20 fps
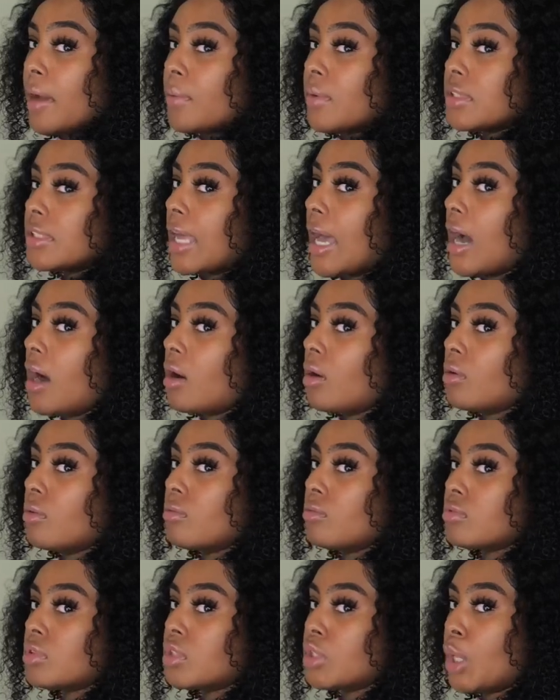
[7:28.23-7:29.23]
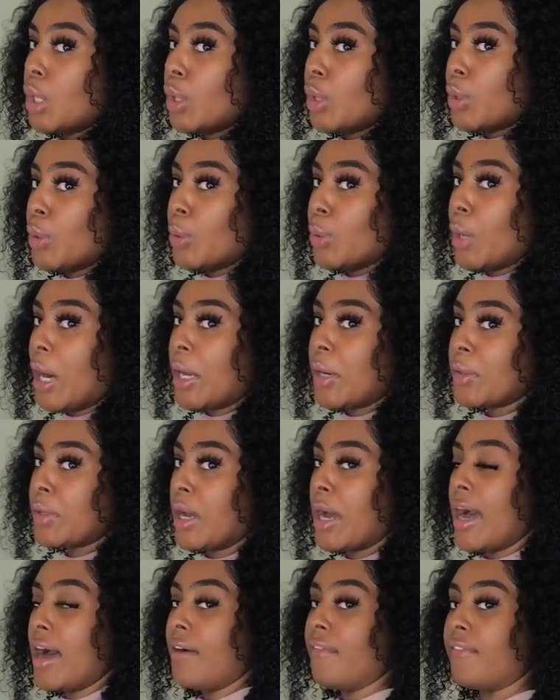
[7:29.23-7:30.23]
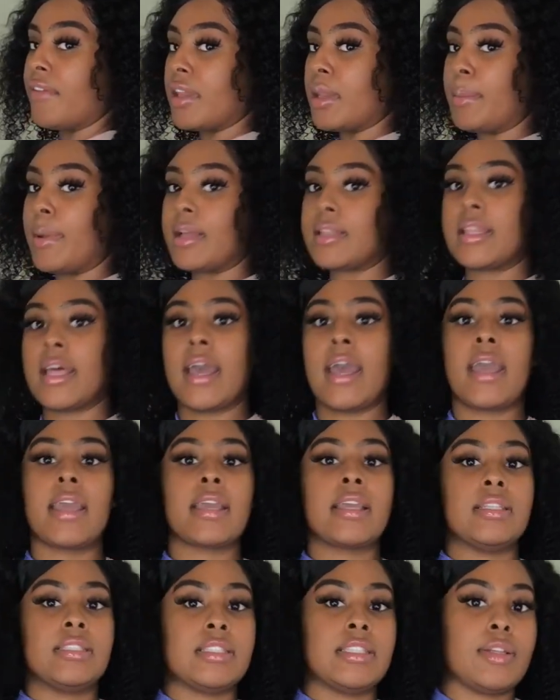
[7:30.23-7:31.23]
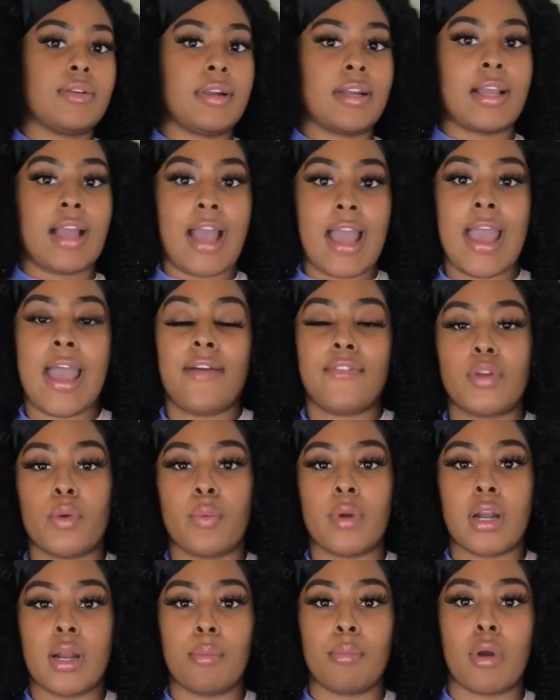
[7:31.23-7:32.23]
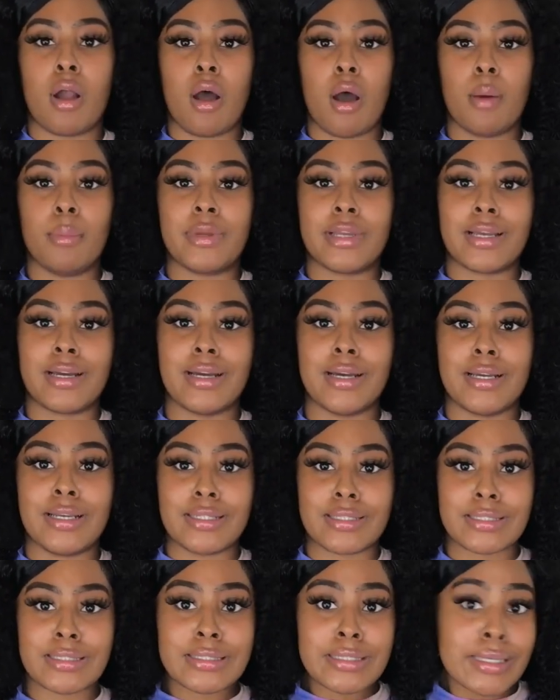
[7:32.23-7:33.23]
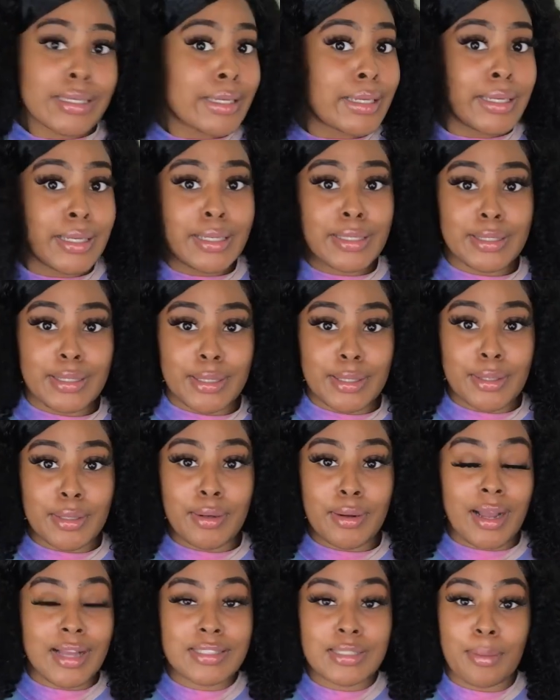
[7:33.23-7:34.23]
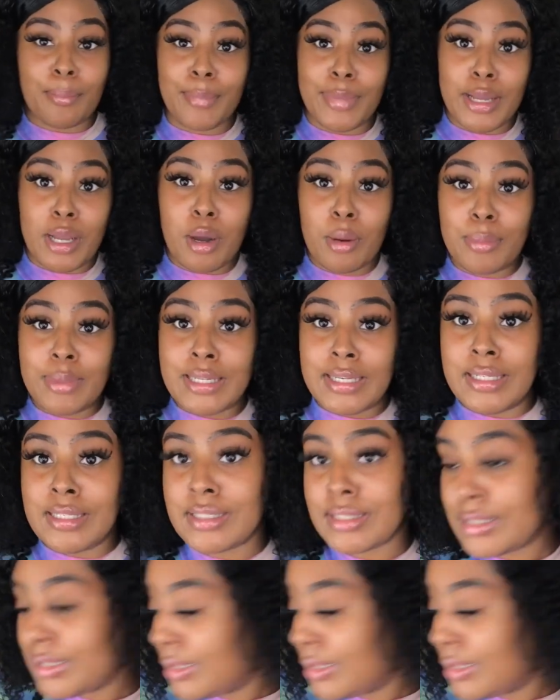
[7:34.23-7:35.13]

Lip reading: was out, so I don't know how I feel about that, considering I have to wear a bra because your girl got some big old bitties.